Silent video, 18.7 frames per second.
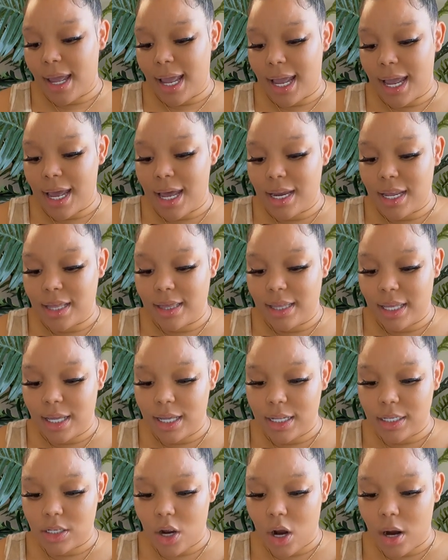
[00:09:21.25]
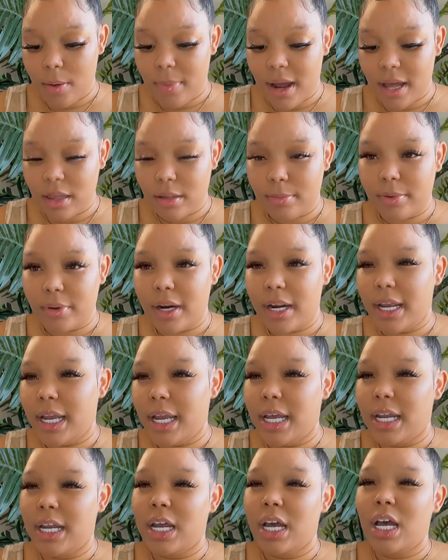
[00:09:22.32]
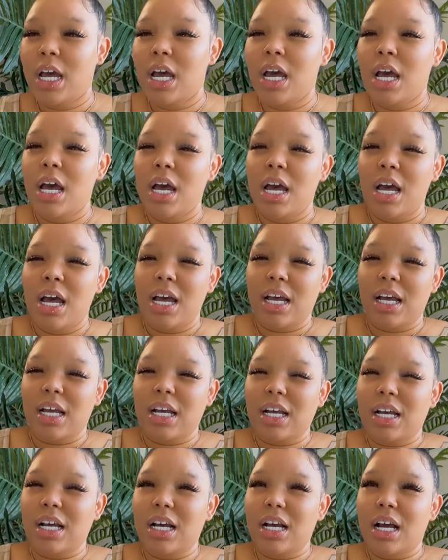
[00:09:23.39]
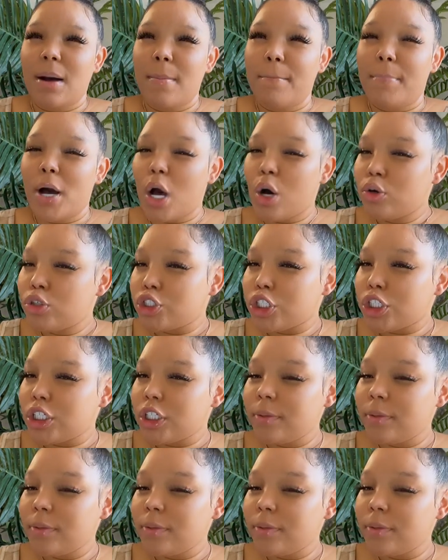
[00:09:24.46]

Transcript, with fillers: and these are by the brand Composure,